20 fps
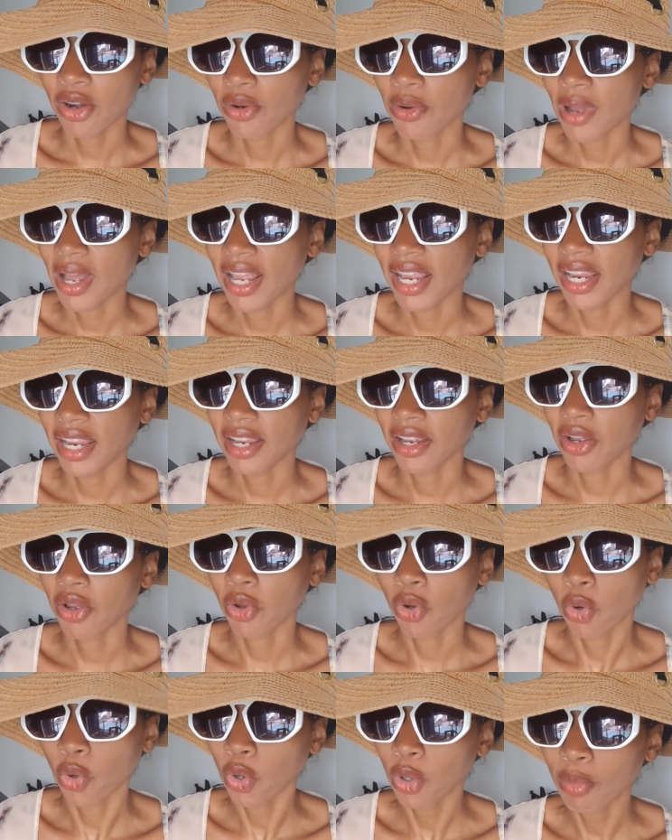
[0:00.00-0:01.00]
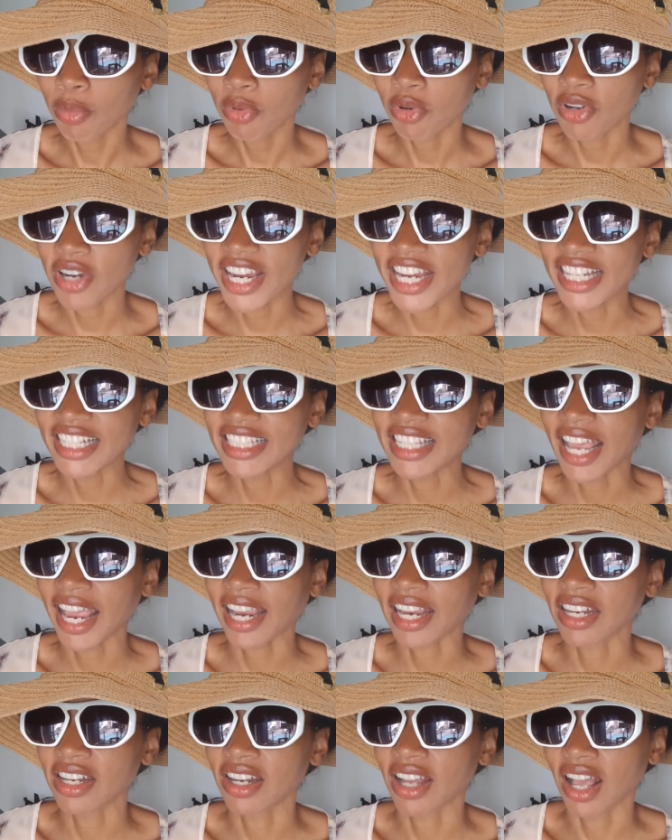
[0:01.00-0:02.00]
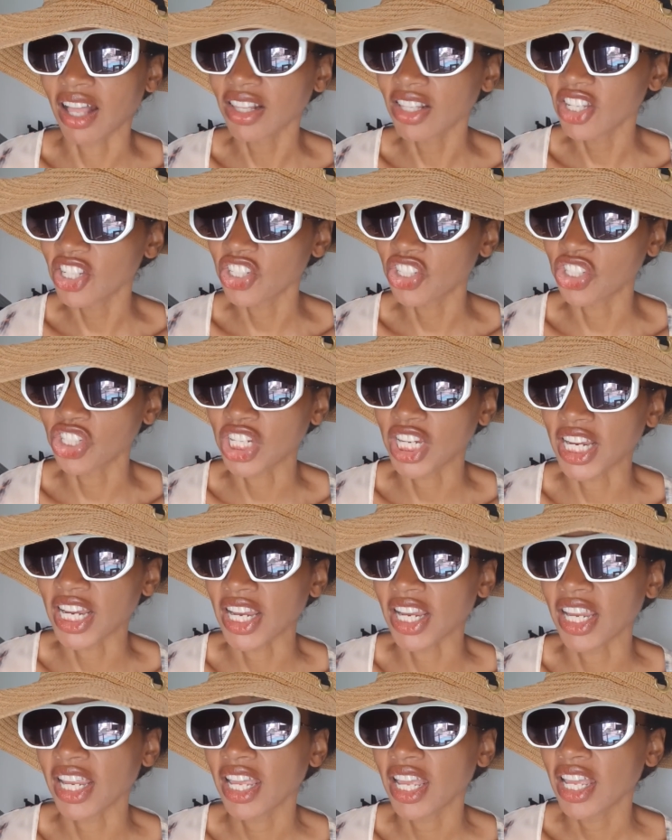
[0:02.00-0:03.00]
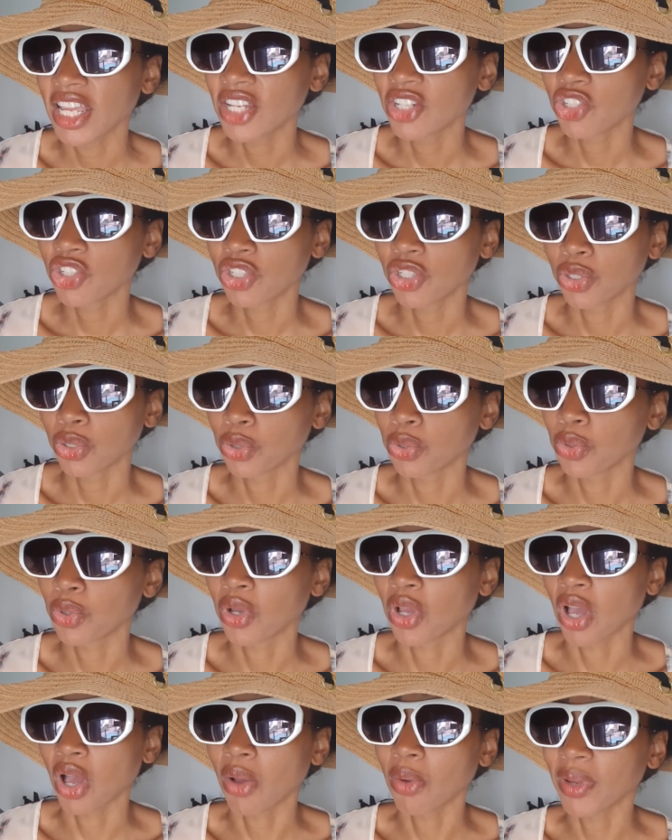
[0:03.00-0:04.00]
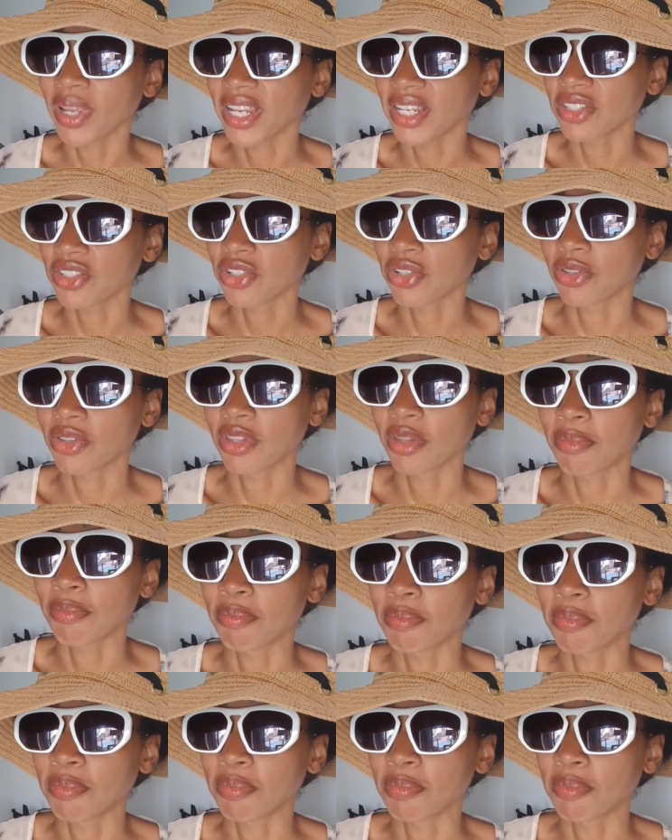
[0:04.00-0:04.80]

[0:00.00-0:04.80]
do I incorporate technology to going to the